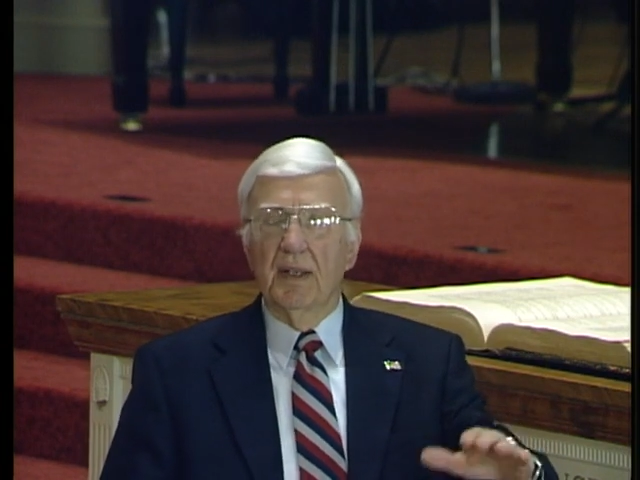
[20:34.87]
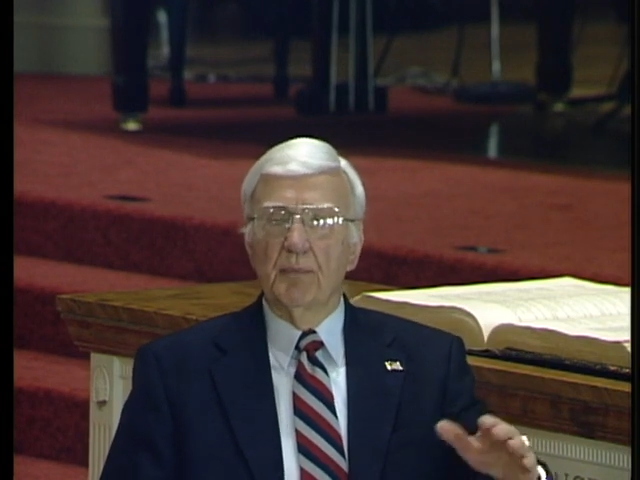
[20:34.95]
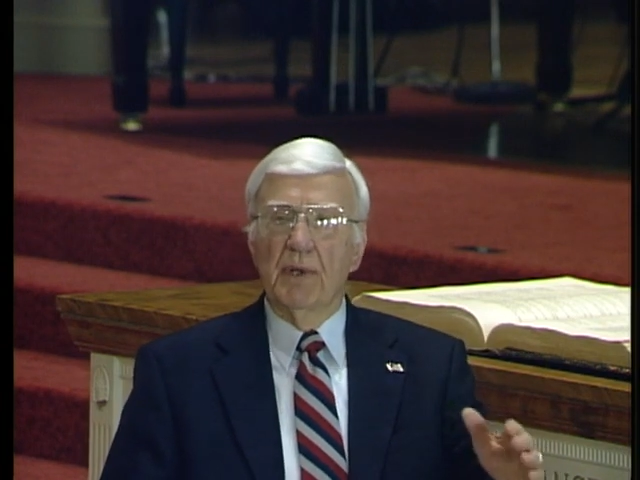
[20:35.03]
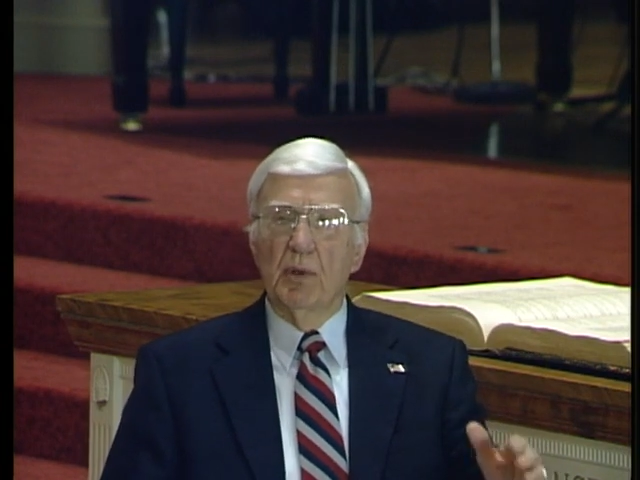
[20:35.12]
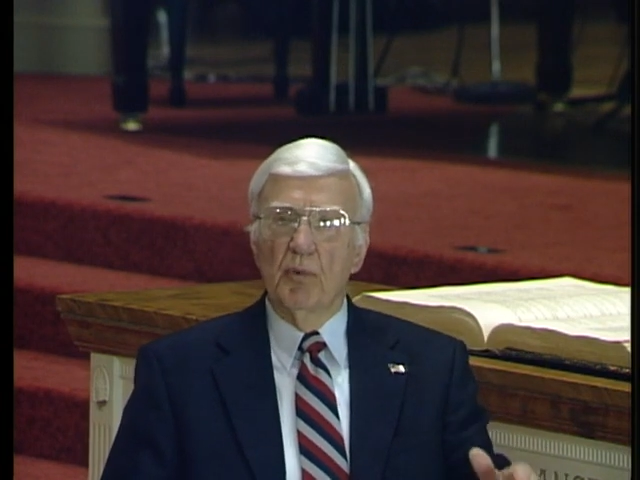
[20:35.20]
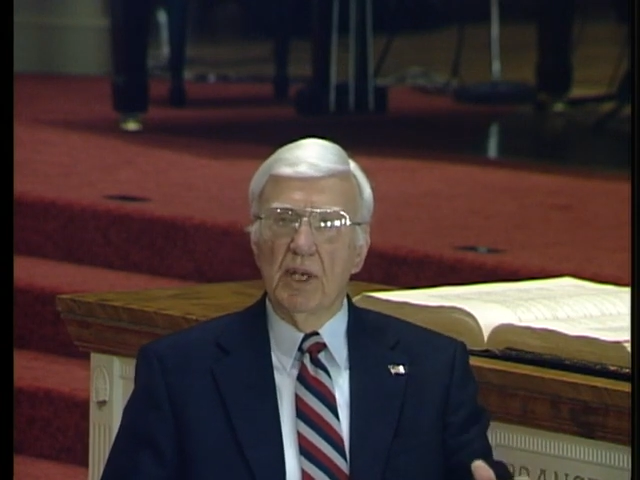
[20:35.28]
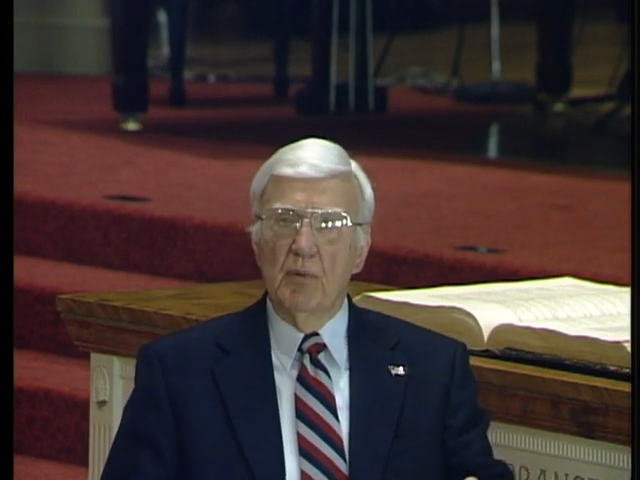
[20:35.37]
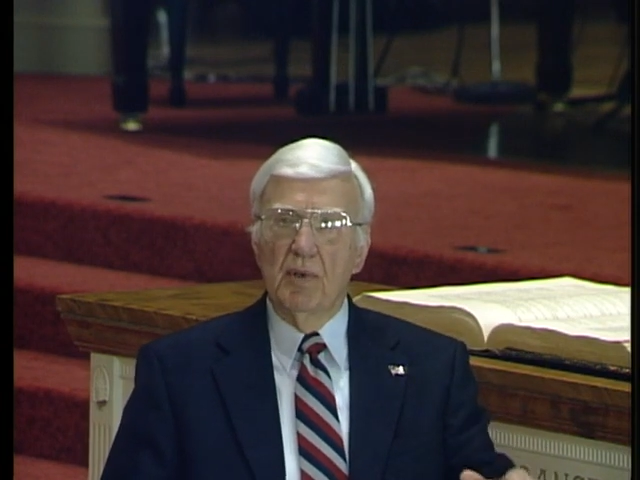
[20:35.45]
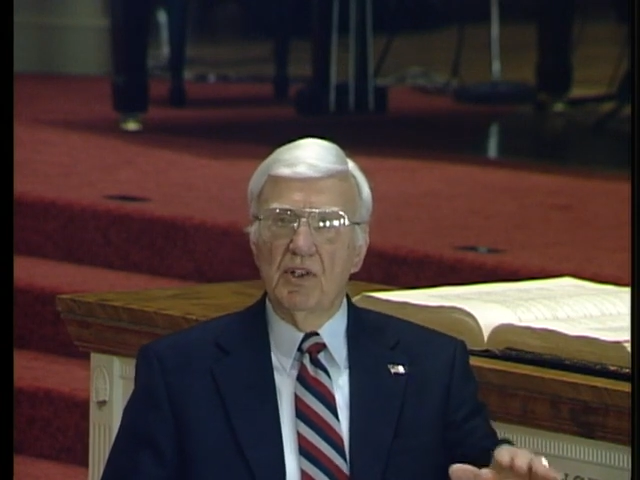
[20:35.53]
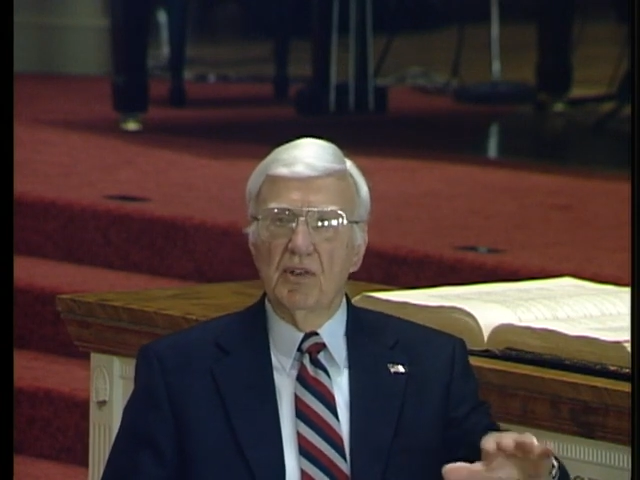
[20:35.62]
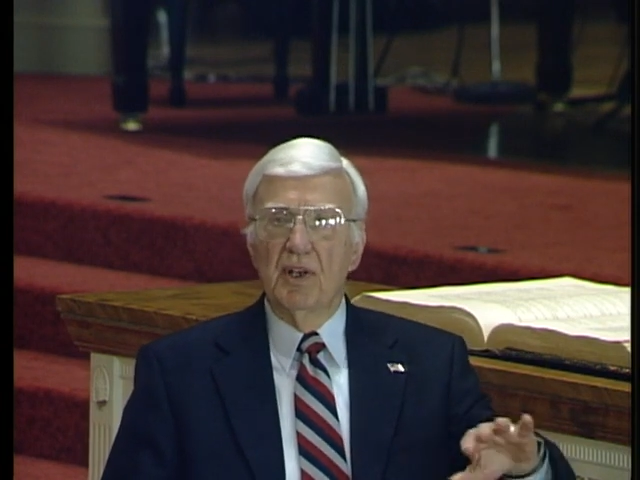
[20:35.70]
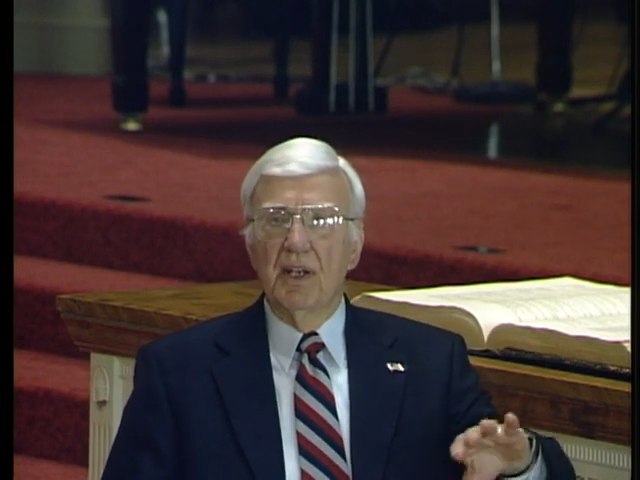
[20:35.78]
But we were
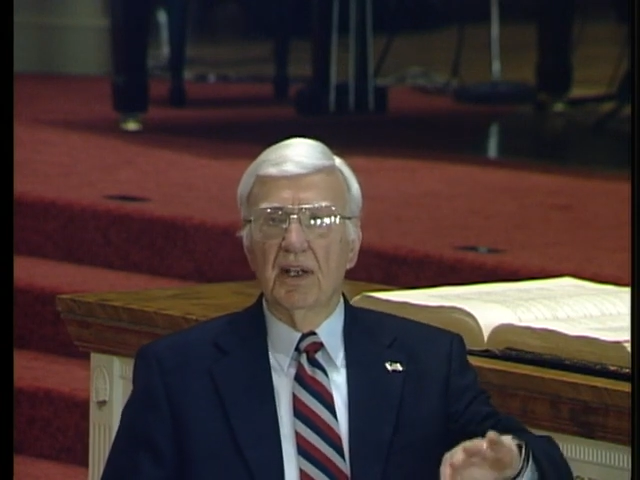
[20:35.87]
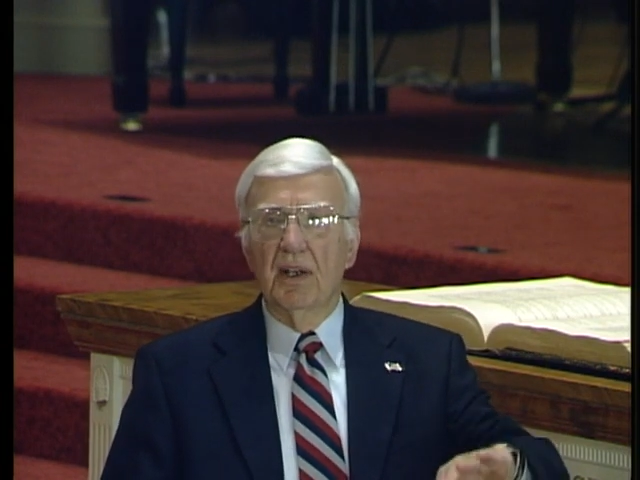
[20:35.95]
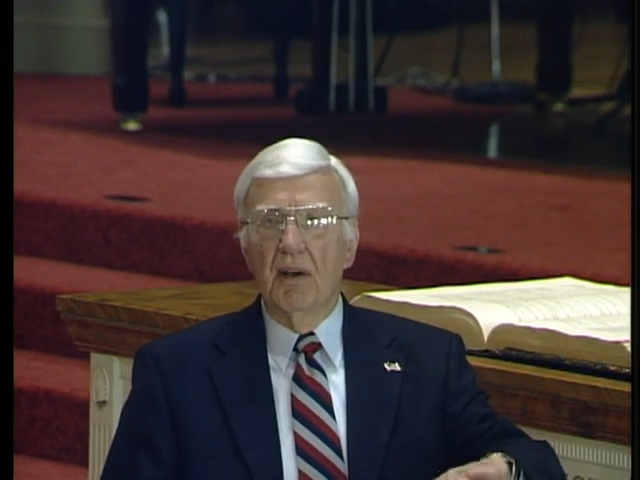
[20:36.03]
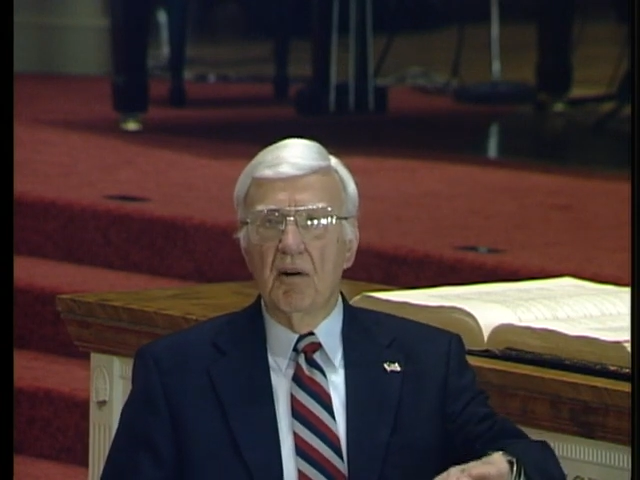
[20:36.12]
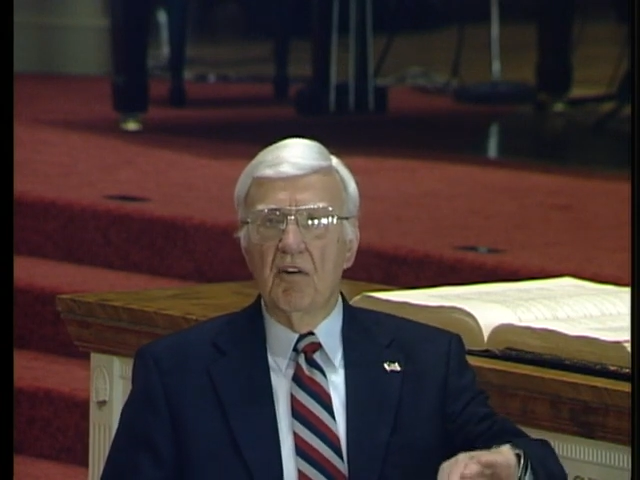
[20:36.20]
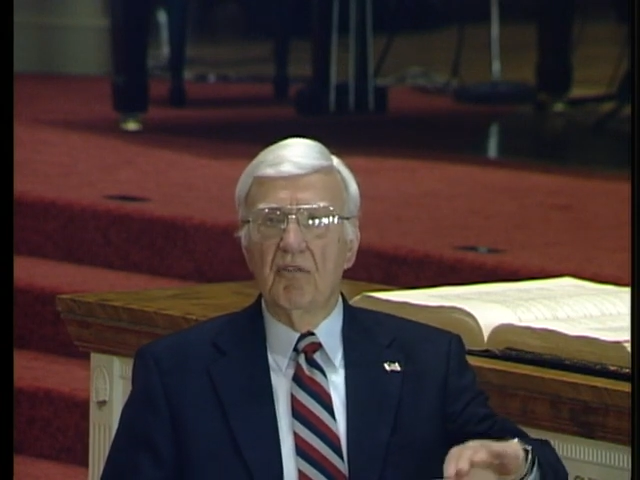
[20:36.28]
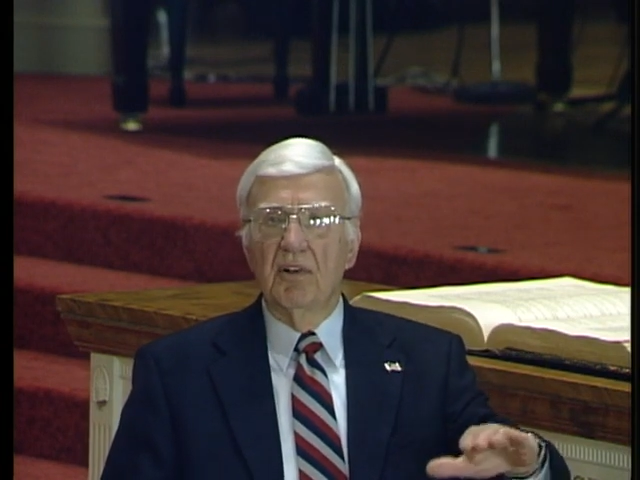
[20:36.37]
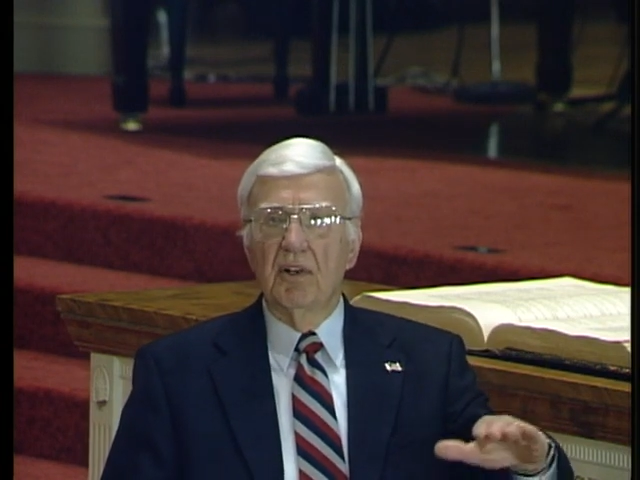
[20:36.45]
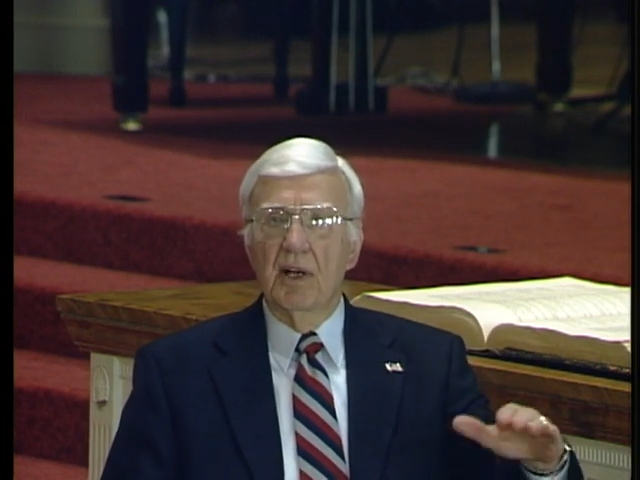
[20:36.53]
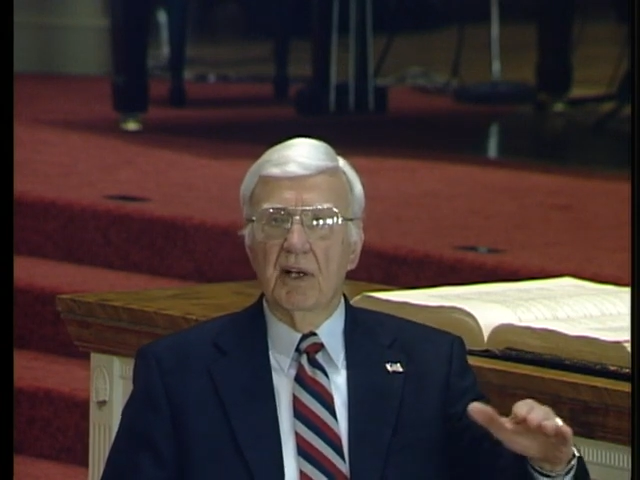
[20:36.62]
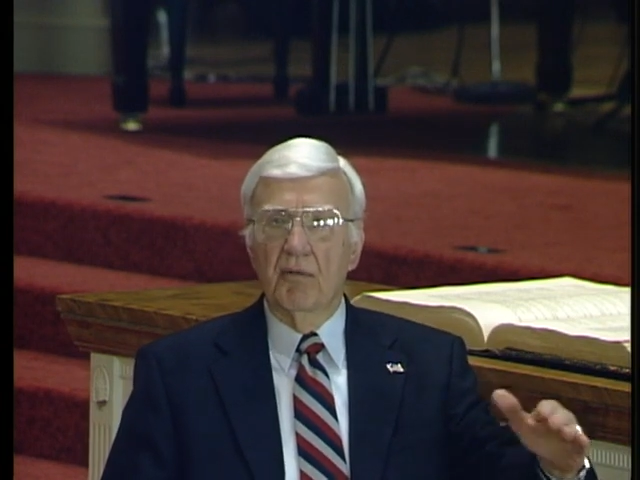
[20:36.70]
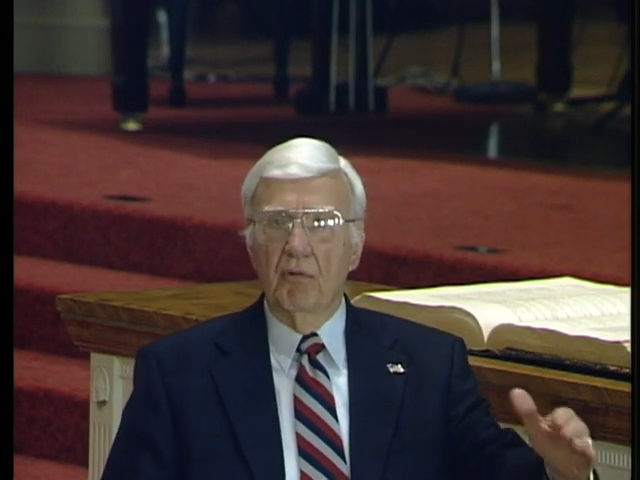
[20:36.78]
doing an awful
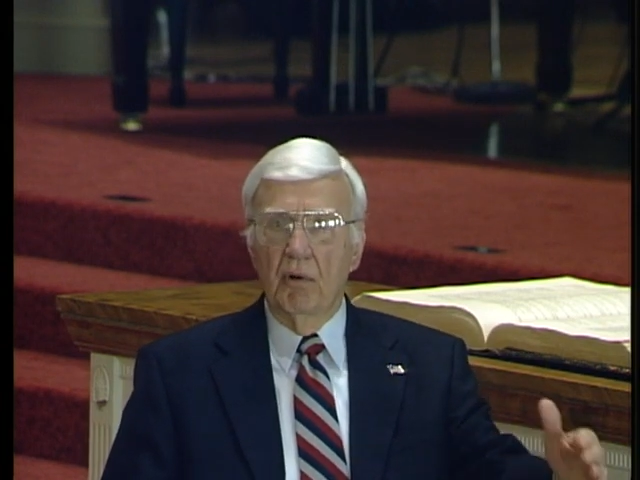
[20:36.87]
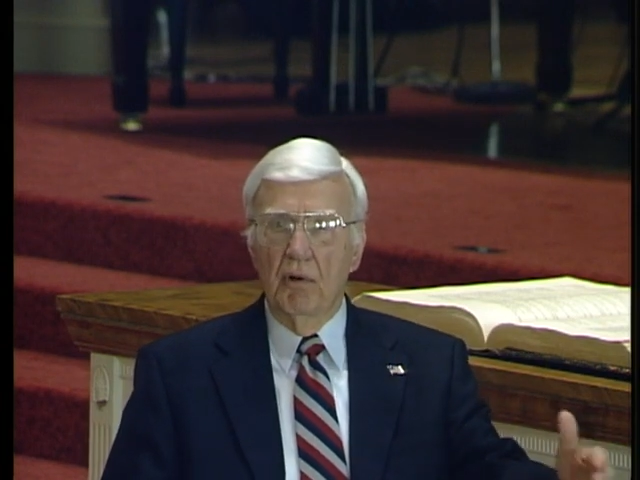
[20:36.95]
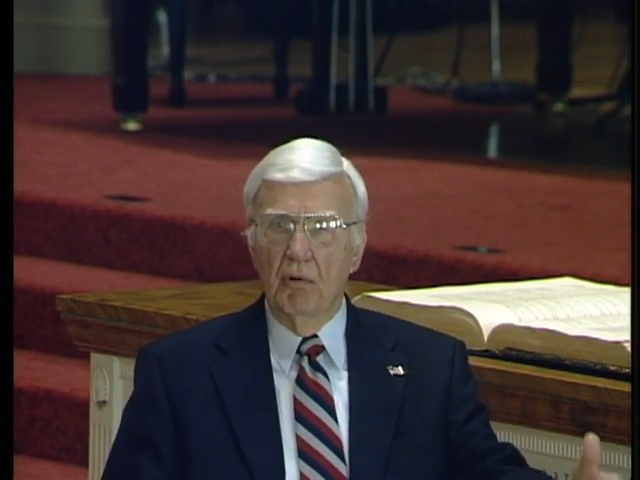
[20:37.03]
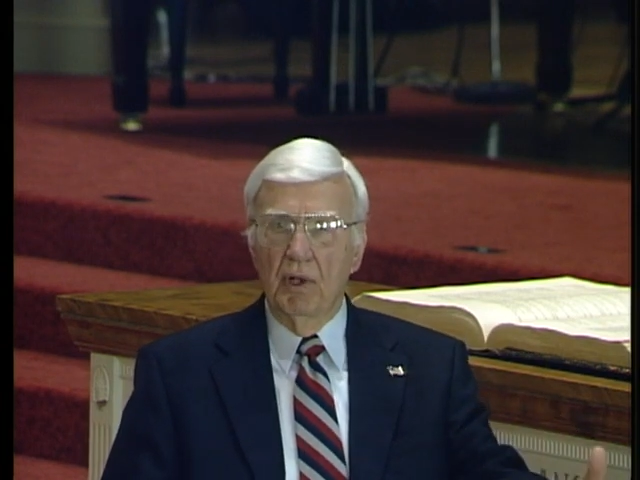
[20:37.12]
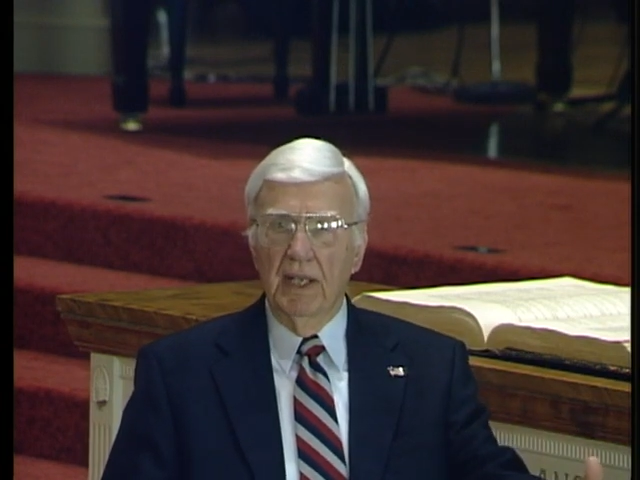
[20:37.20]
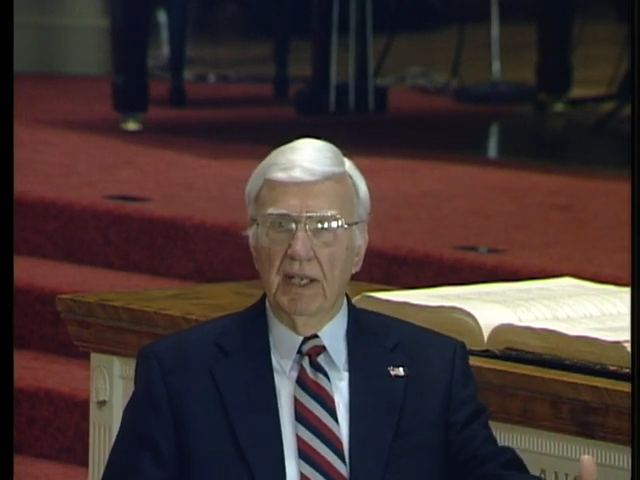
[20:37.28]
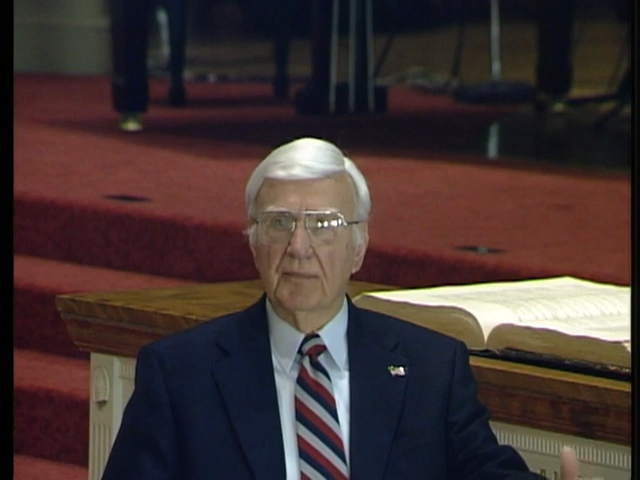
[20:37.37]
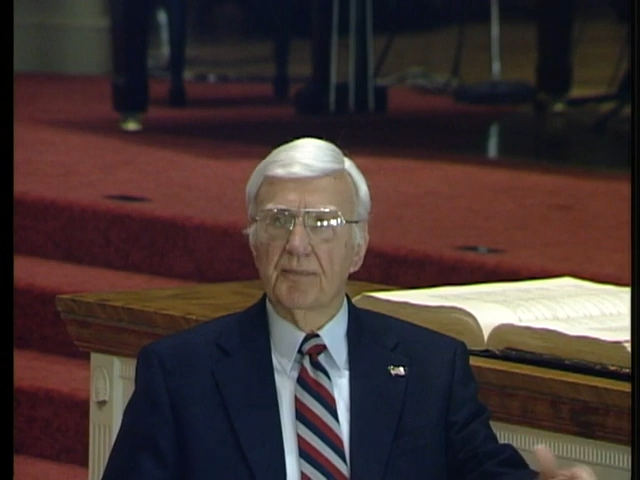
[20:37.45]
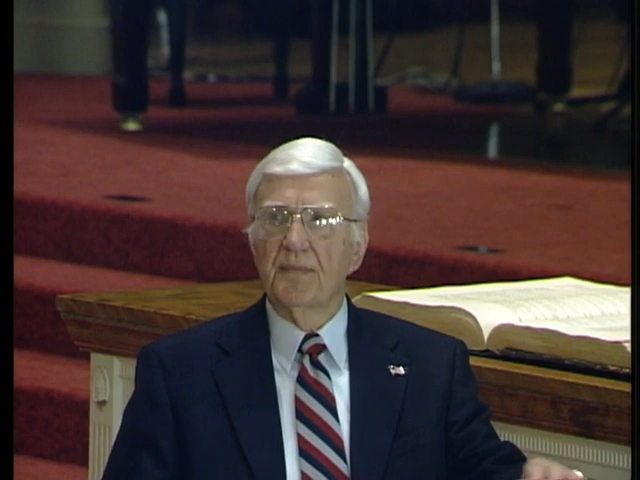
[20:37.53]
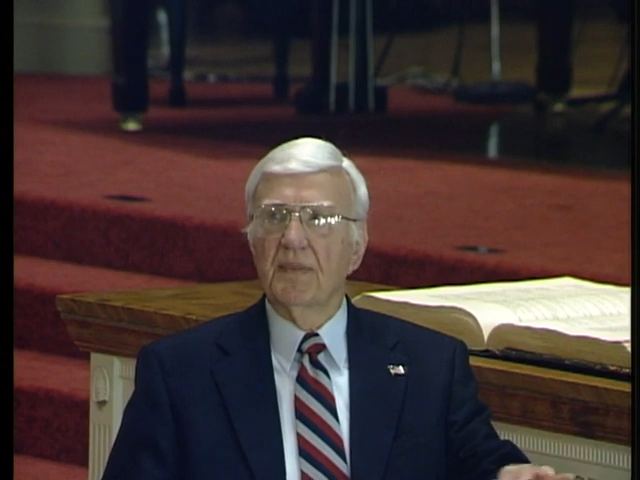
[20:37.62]
lot of rolling.